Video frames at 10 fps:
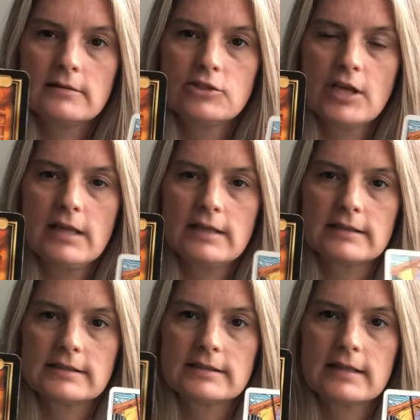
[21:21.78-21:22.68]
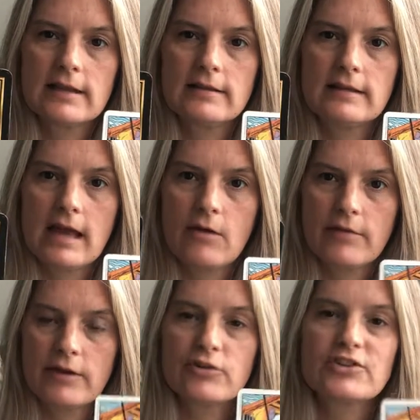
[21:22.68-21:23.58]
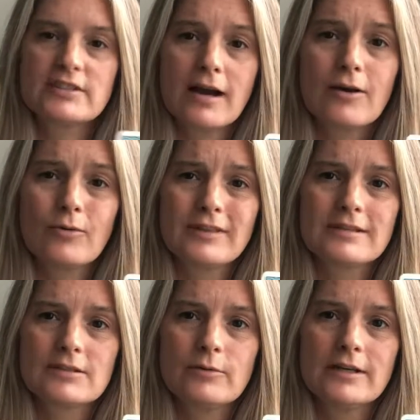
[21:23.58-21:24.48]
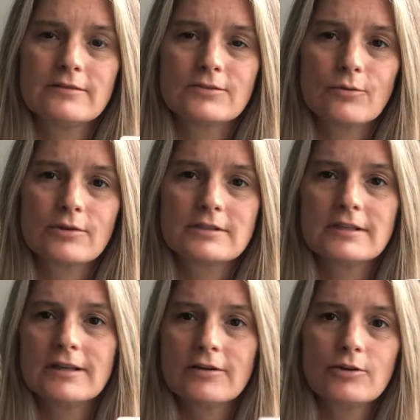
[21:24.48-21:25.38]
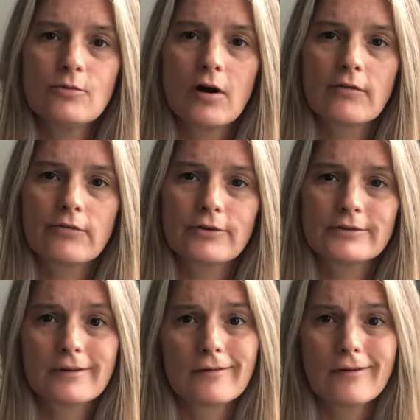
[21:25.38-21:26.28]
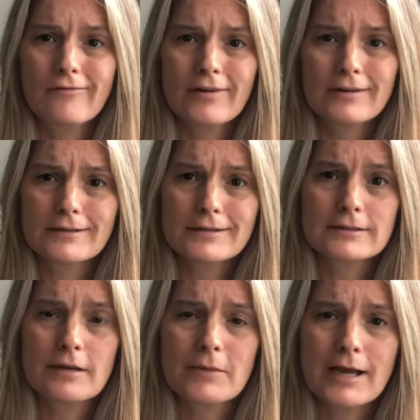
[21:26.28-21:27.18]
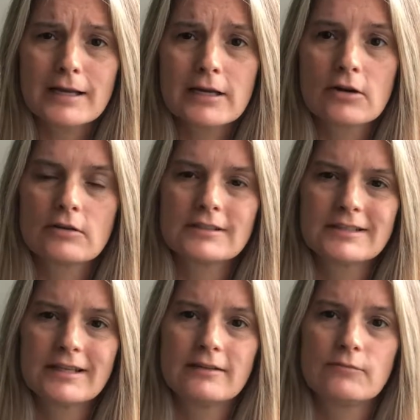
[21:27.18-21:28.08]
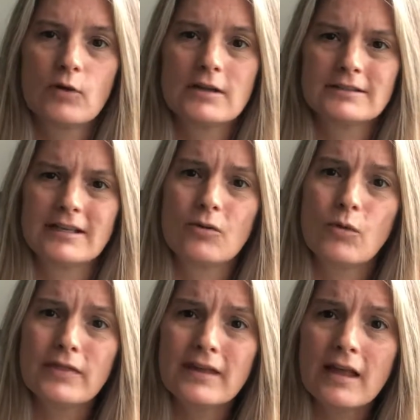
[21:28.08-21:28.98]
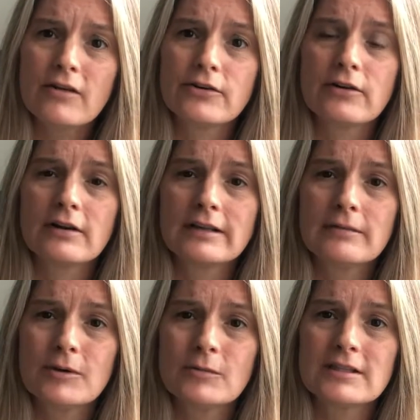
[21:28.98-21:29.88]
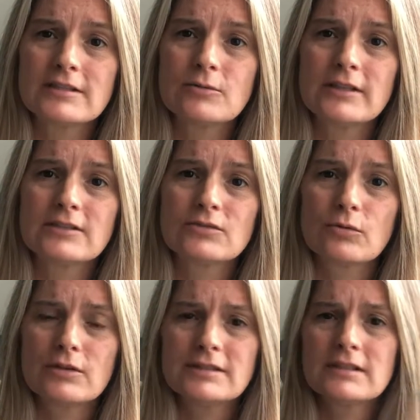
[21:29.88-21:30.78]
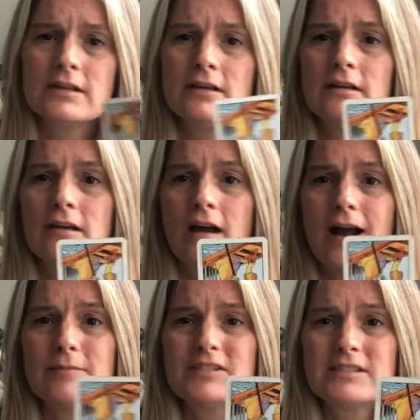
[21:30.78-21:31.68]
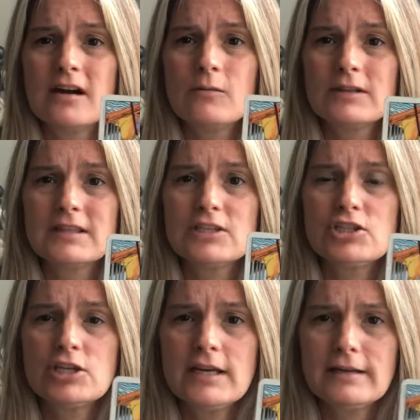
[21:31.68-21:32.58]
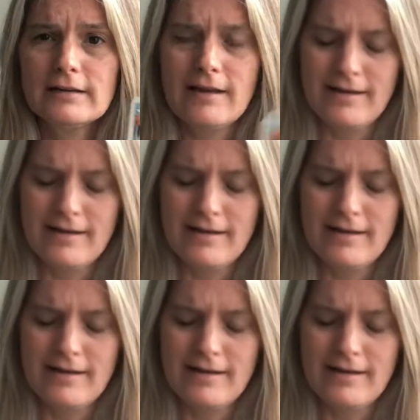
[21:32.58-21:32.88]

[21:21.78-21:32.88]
jealous that now they're stuck with this Queen of Swords and here you are, Virgo oh, fuck this, I'm out of here. And this King of Wands like, what the hell, you're going to leave me with this Queen of Swords? I'm stuck with this shit?